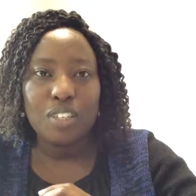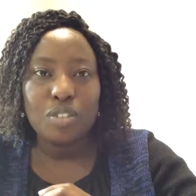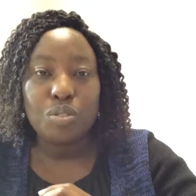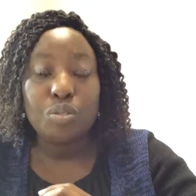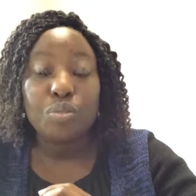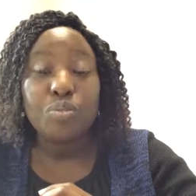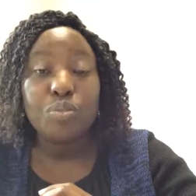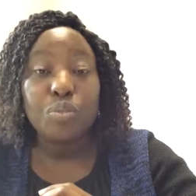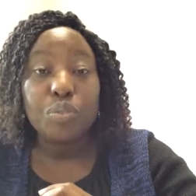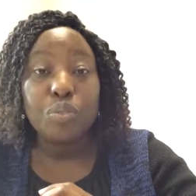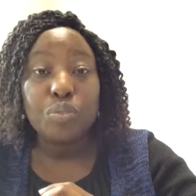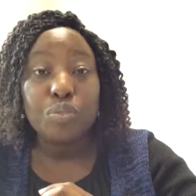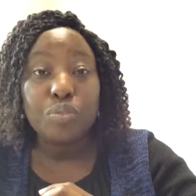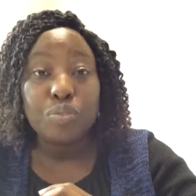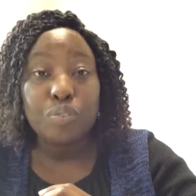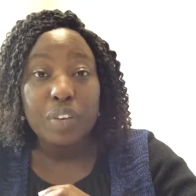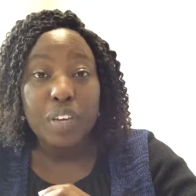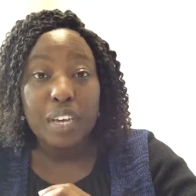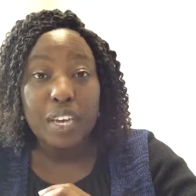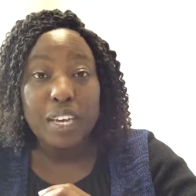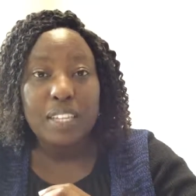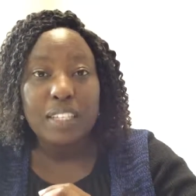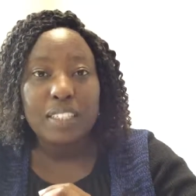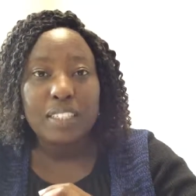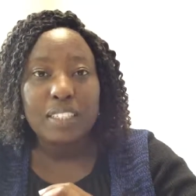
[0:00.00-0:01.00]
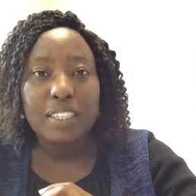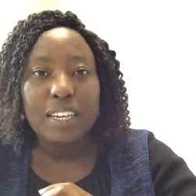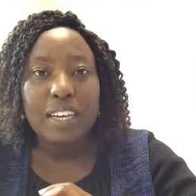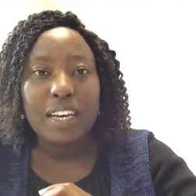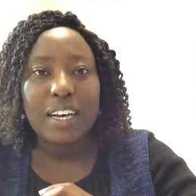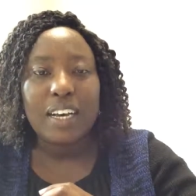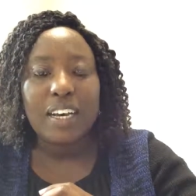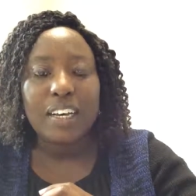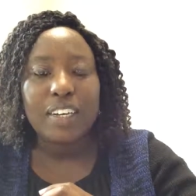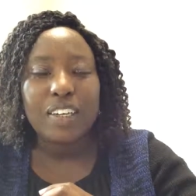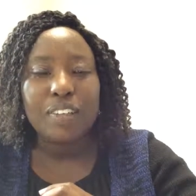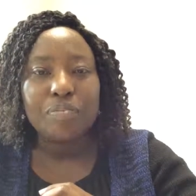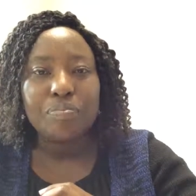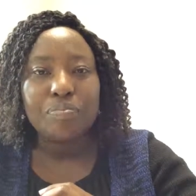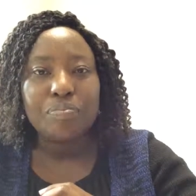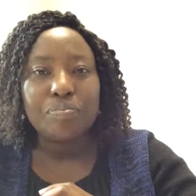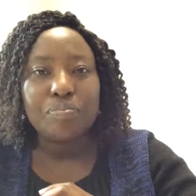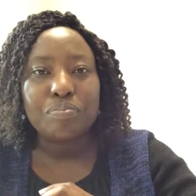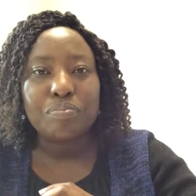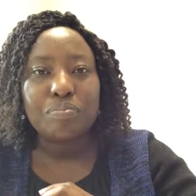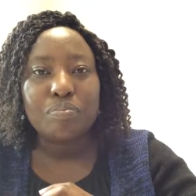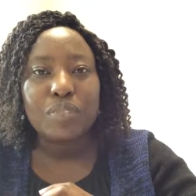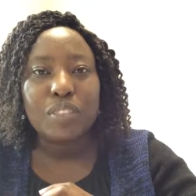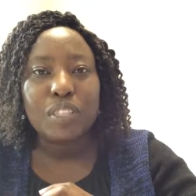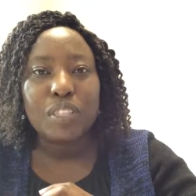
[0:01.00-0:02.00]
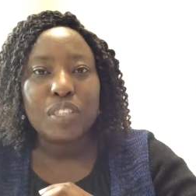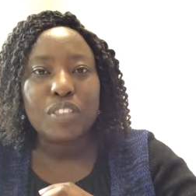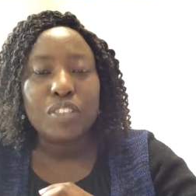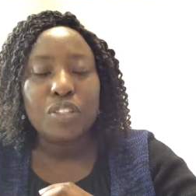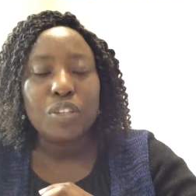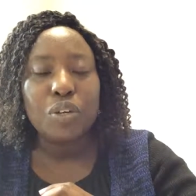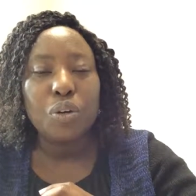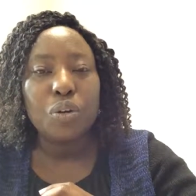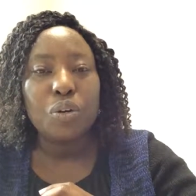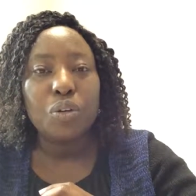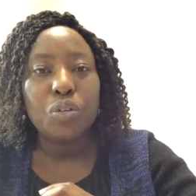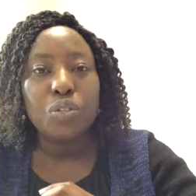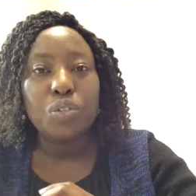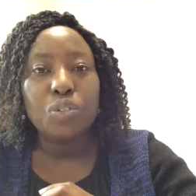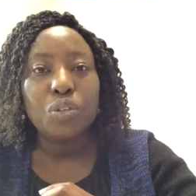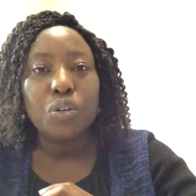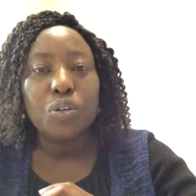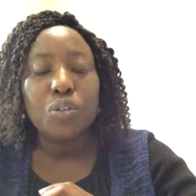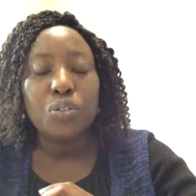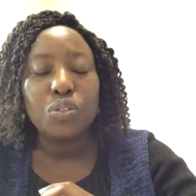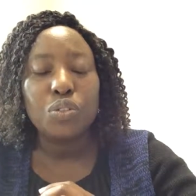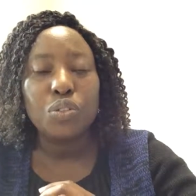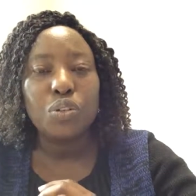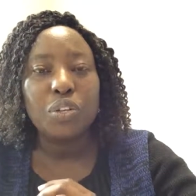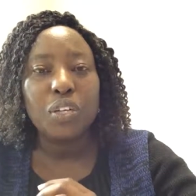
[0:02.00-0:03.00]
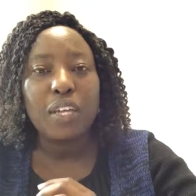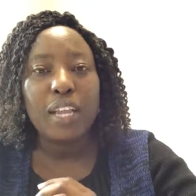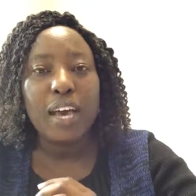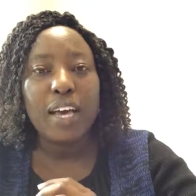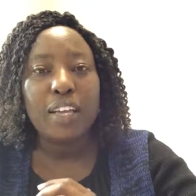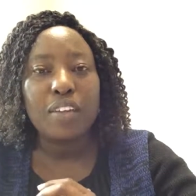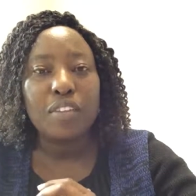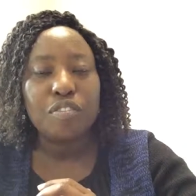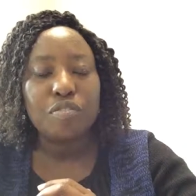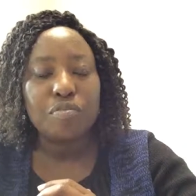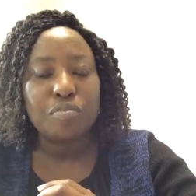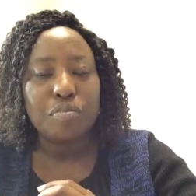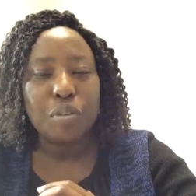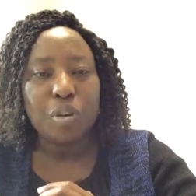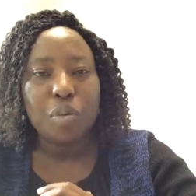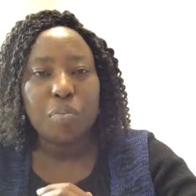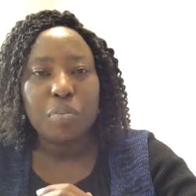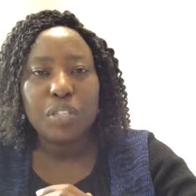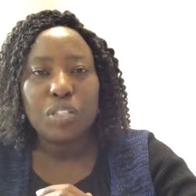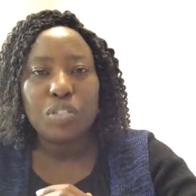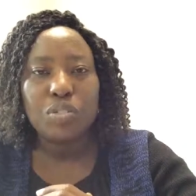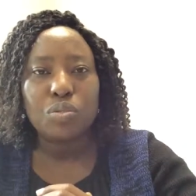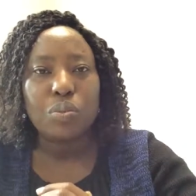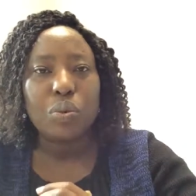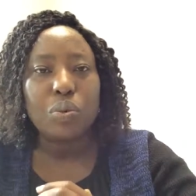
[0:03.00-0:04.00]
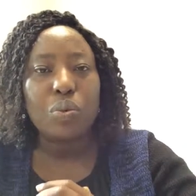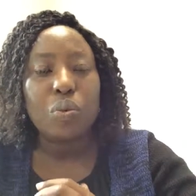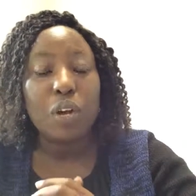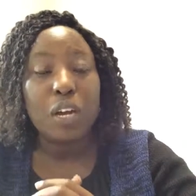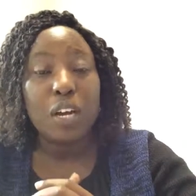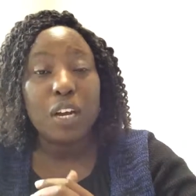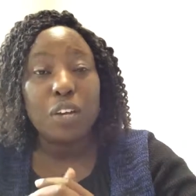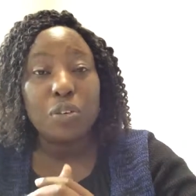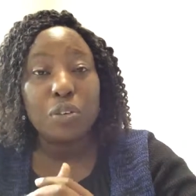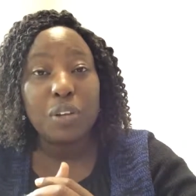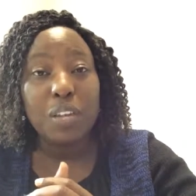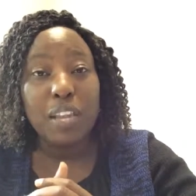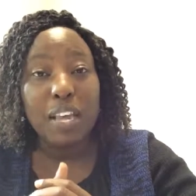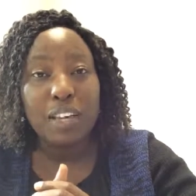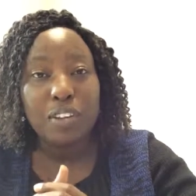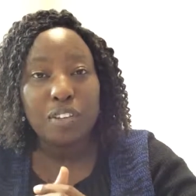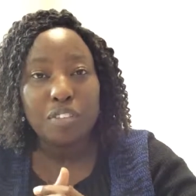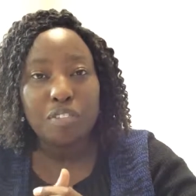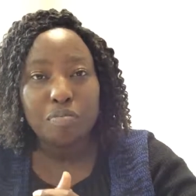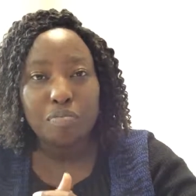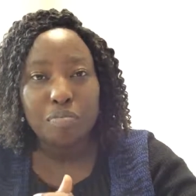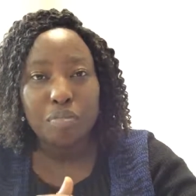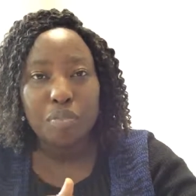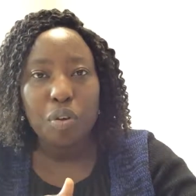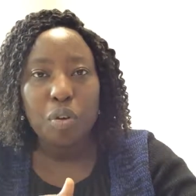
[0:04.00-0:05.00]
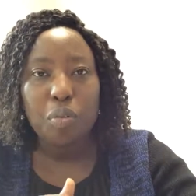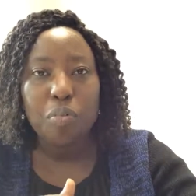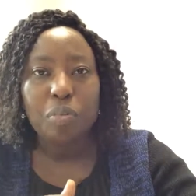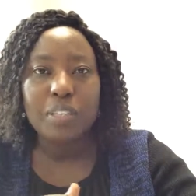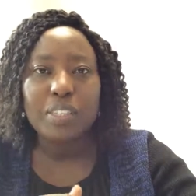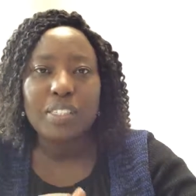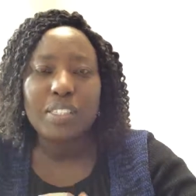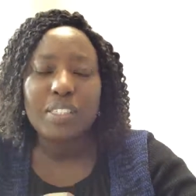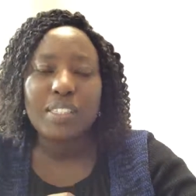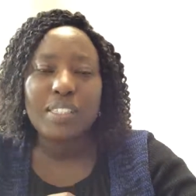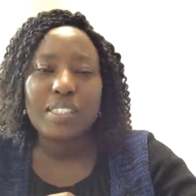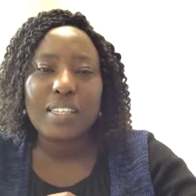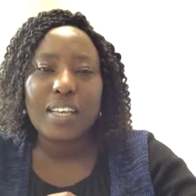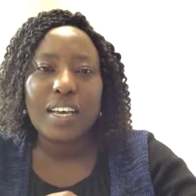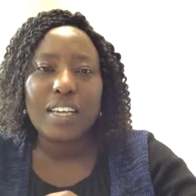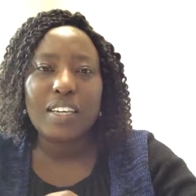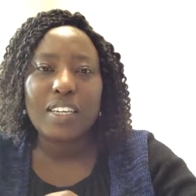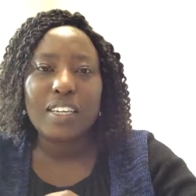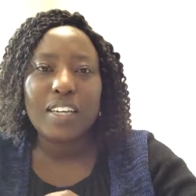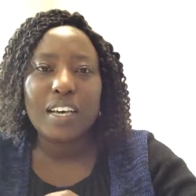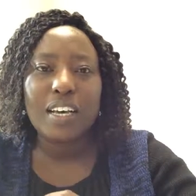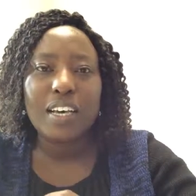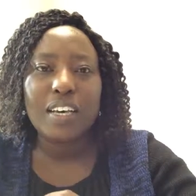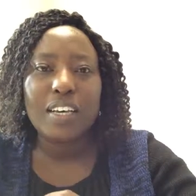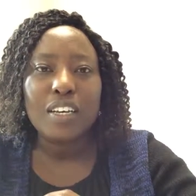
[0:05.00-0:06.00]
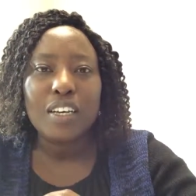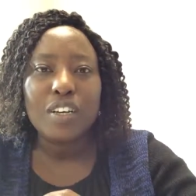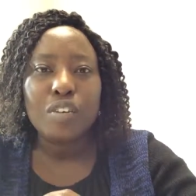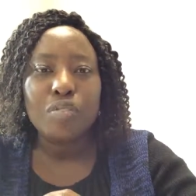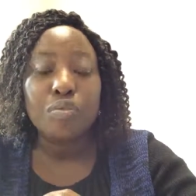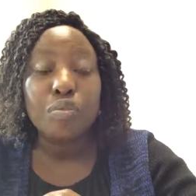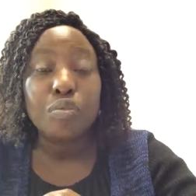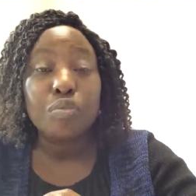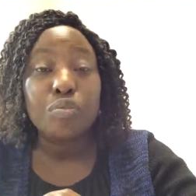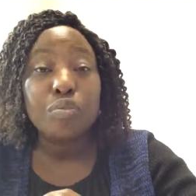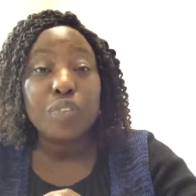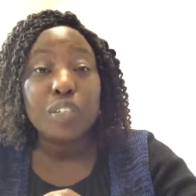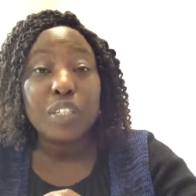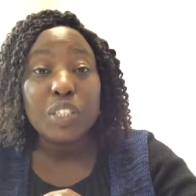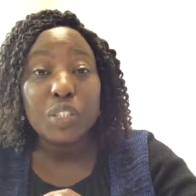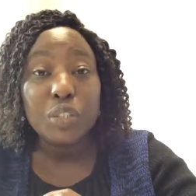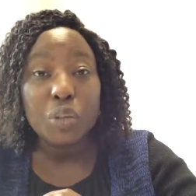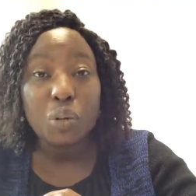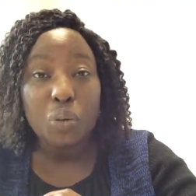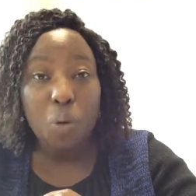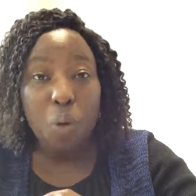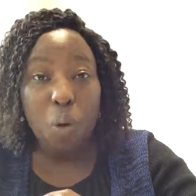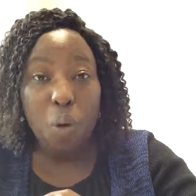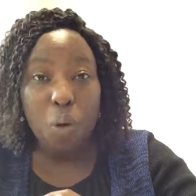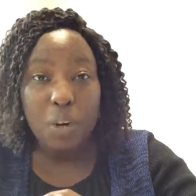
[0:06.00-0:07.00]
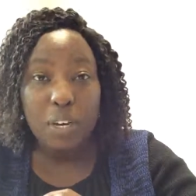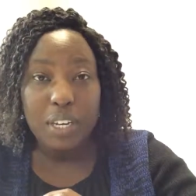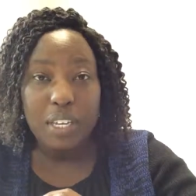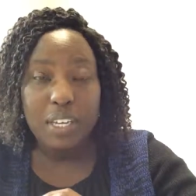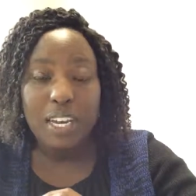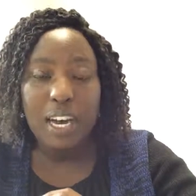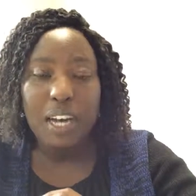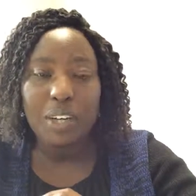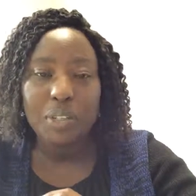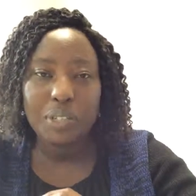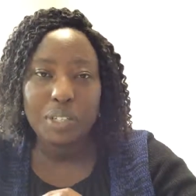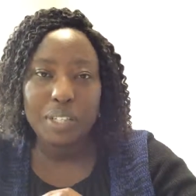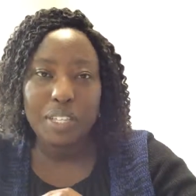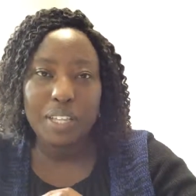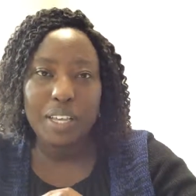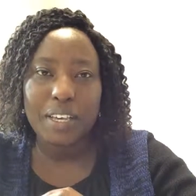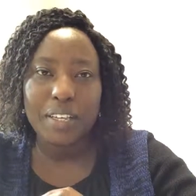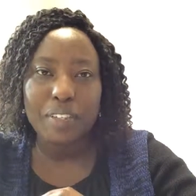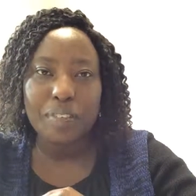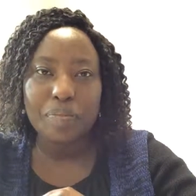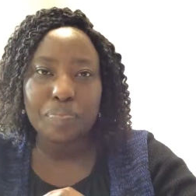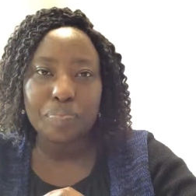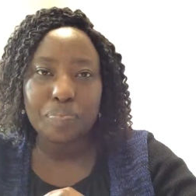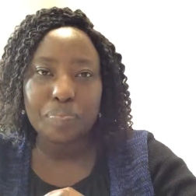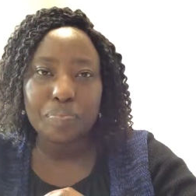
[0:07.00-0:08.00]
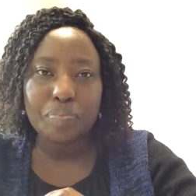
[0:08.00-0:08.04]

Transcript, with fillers: to fulfill uh, your, your, your land of promise, to conquer your land of promise and uh, fulfill your calling out there